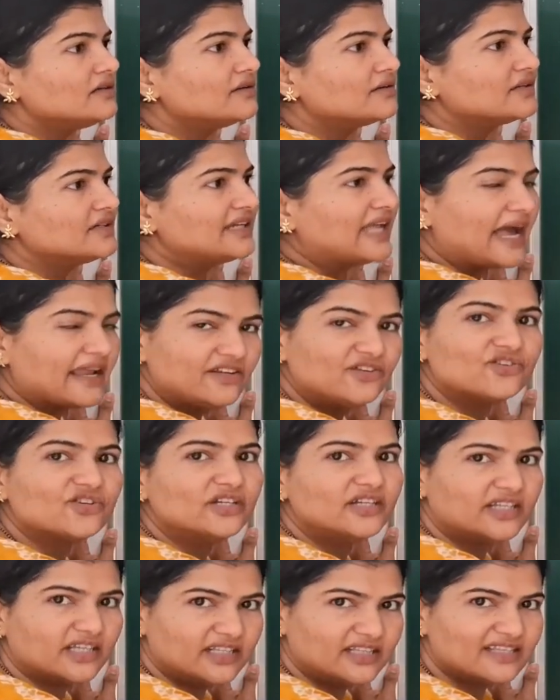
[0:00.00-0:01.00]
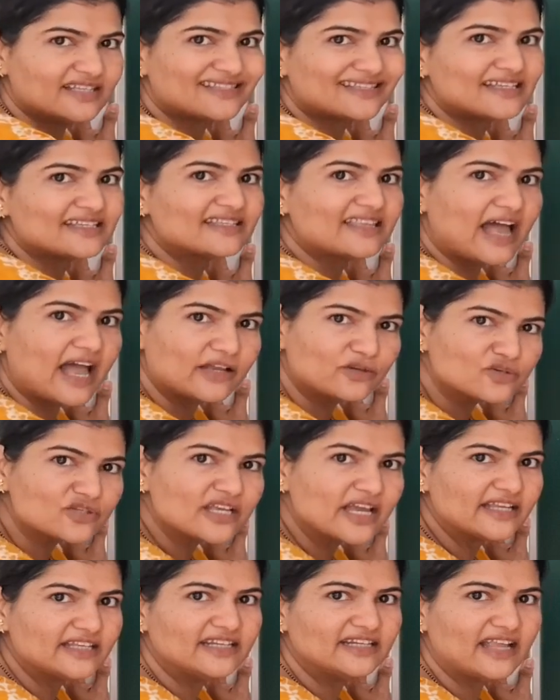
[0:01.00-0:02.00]
titrant, in this case
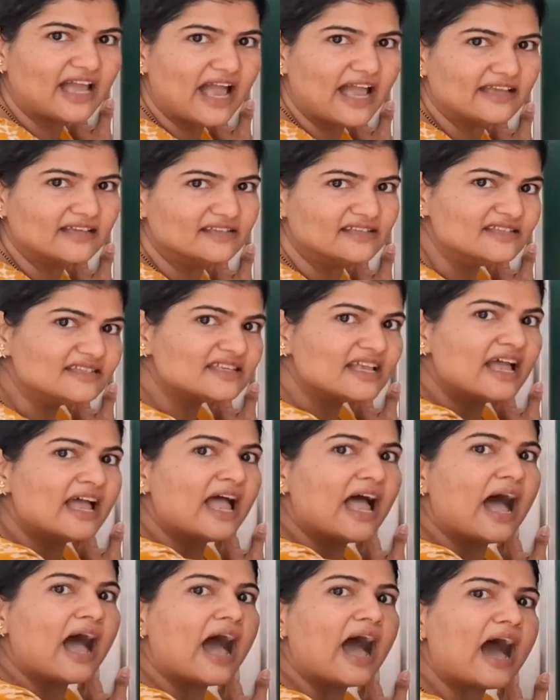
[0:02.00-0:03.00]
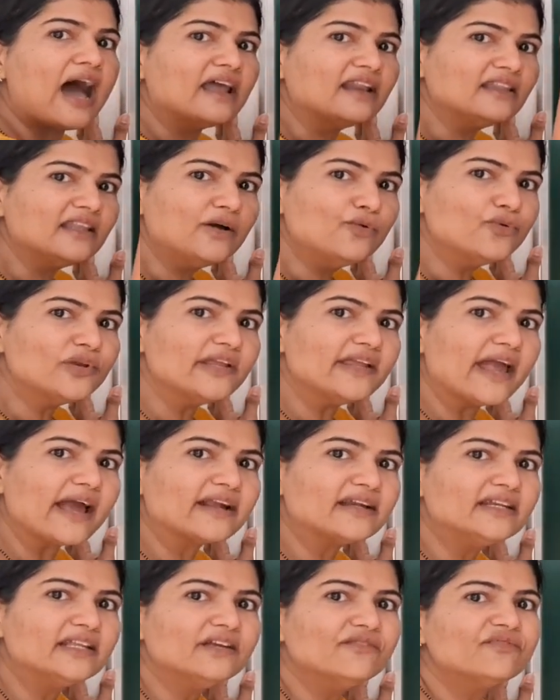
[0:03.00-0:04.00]
thiocyanate ions, are now
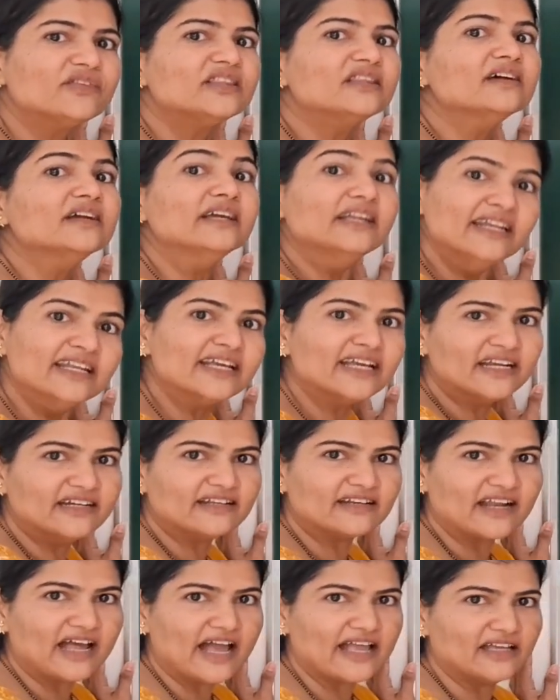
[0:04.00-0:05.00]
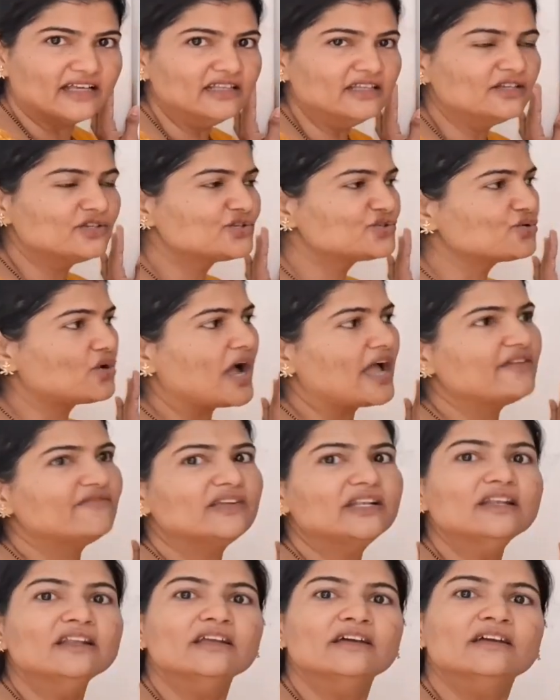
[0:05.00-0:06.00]
reacting with the indicator ion. So I
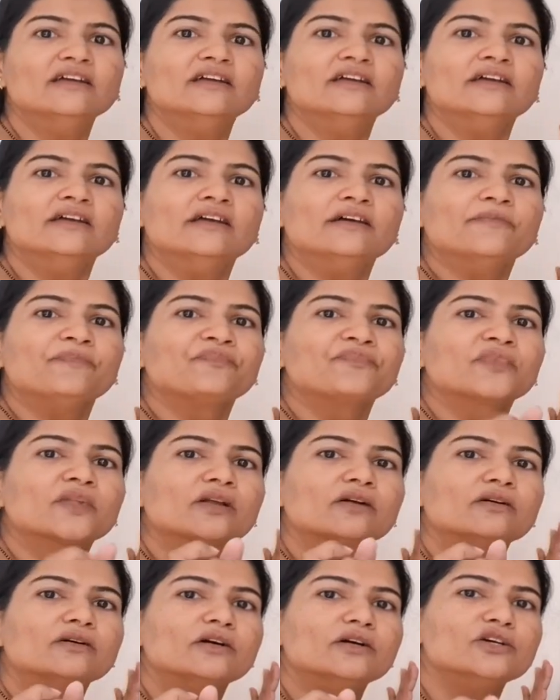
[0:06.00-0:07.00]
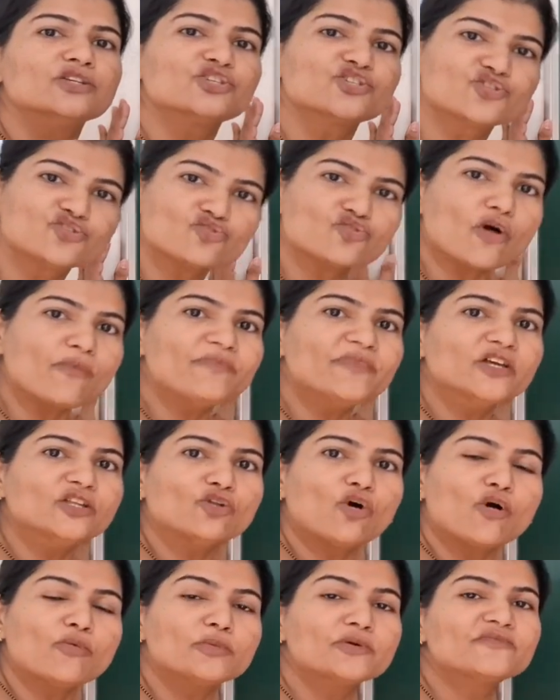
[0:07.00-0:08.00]
will stop the
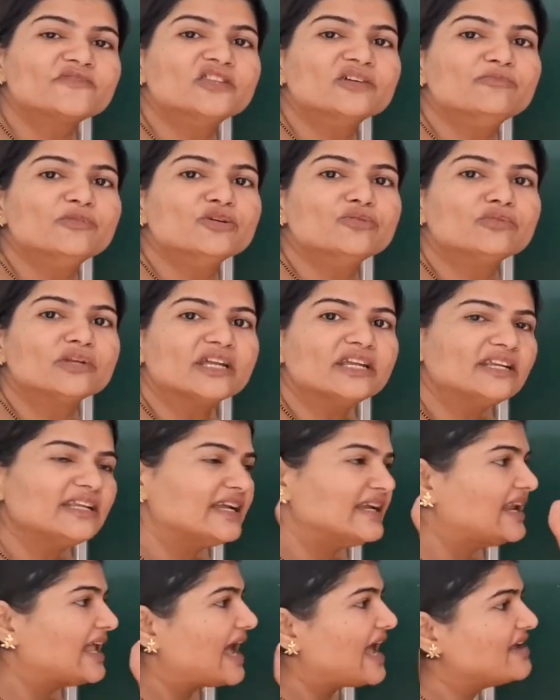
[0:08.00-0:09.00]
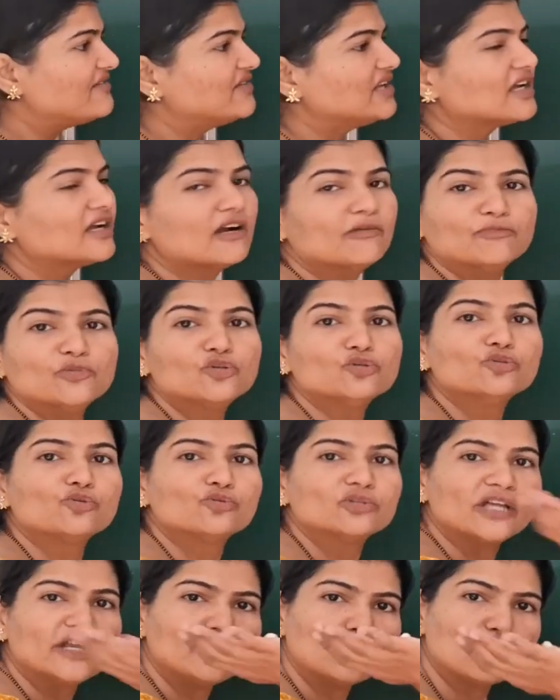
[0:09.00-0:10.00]
knob of the burette and I will come to
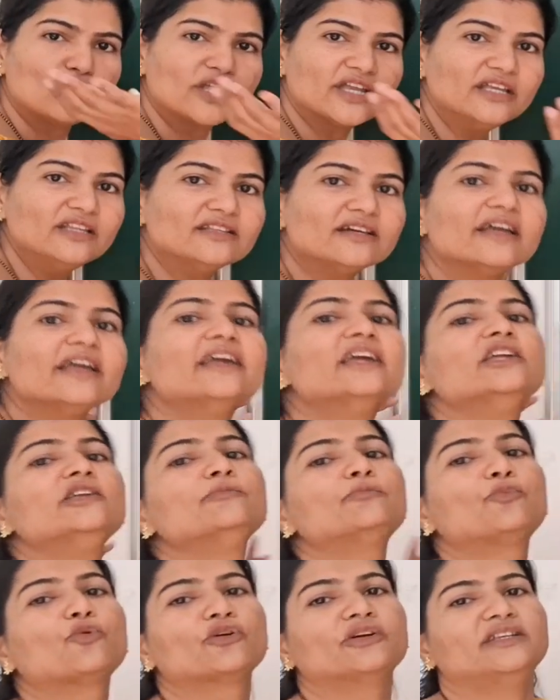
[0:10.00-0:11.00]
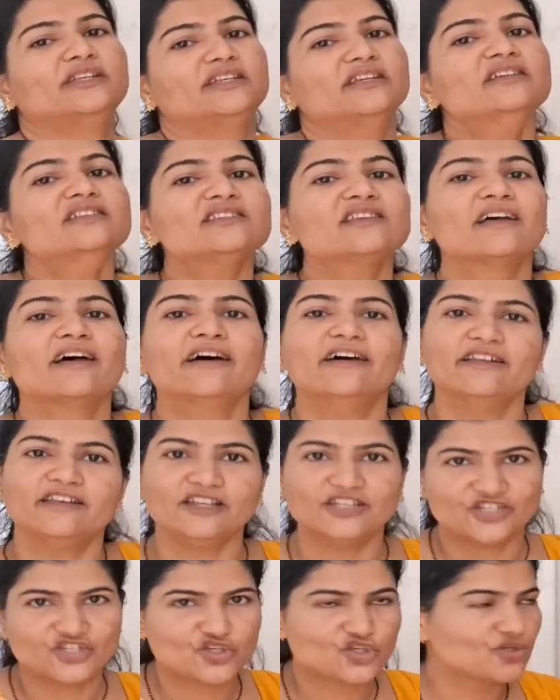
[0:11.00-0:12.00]
know that okay, the end point is
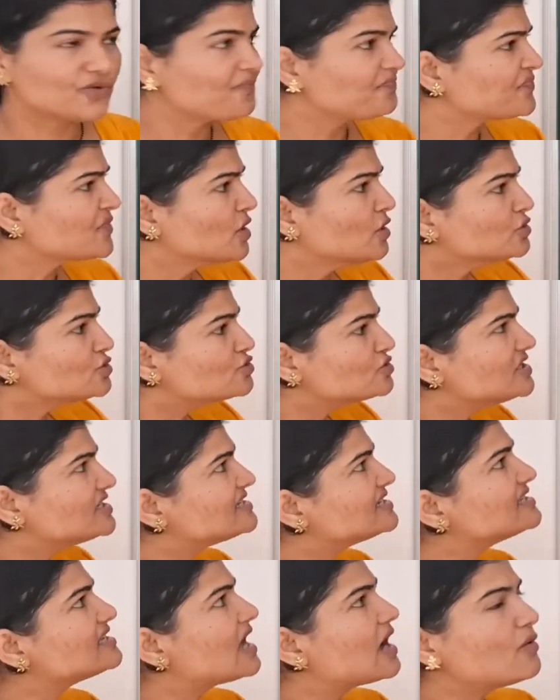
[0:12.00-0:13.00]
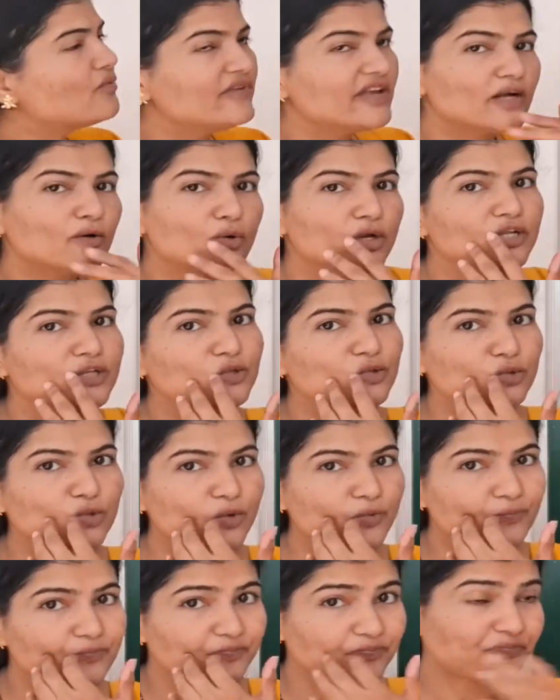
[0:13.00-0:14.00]
reached. So this is how we are going to